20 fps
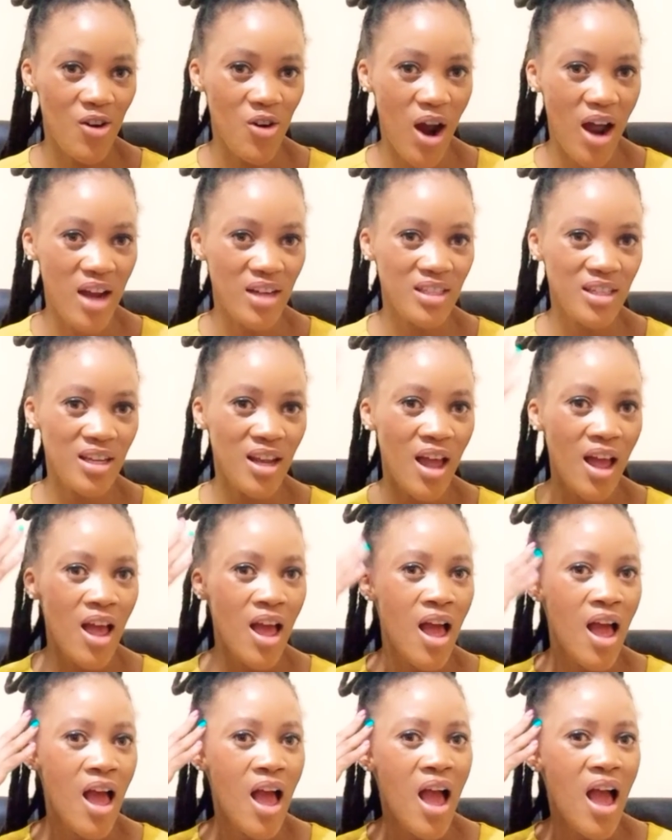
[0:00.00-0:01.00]
right?
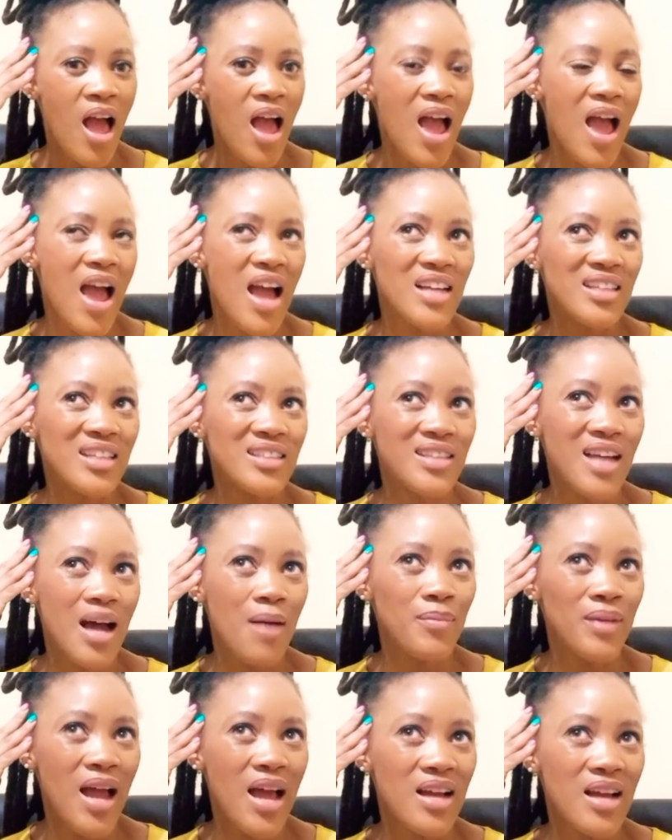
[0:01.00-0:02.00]
And
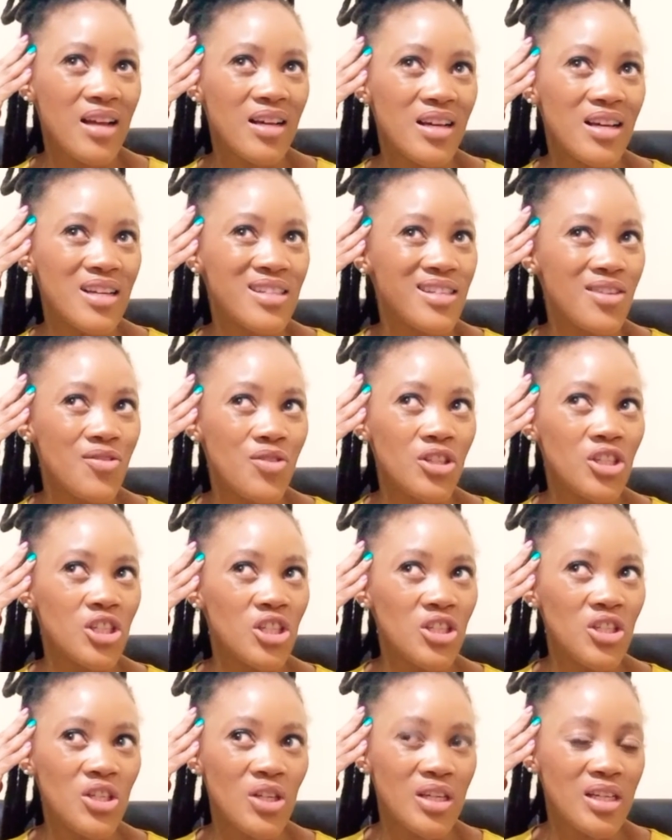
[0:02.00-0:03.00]
I'm like, it's
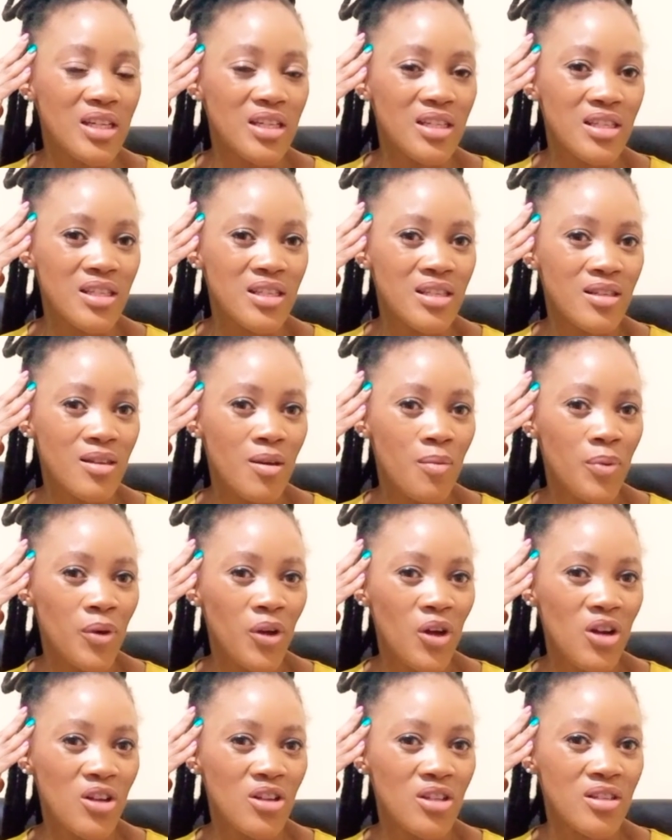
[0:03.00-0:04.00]
ridiculous,
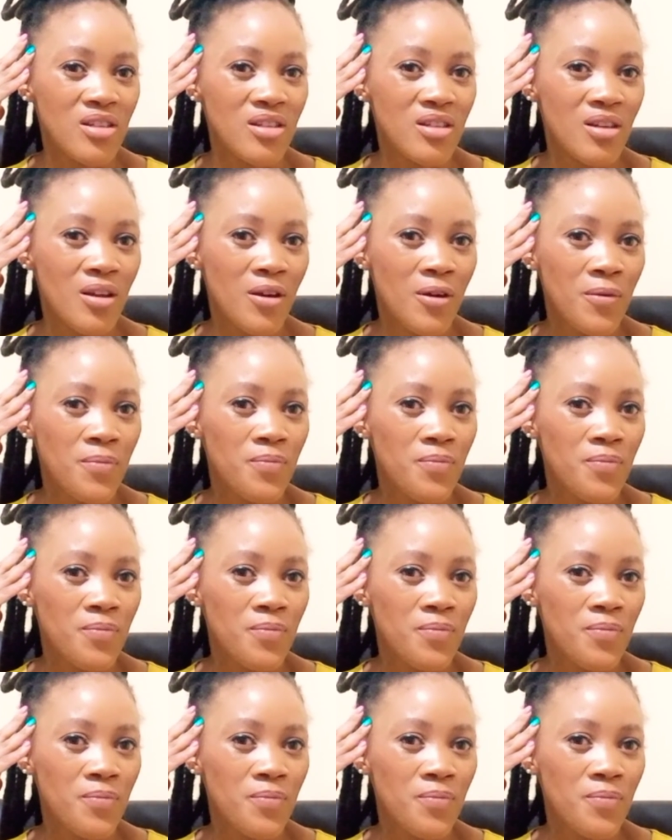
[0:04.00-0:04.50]
because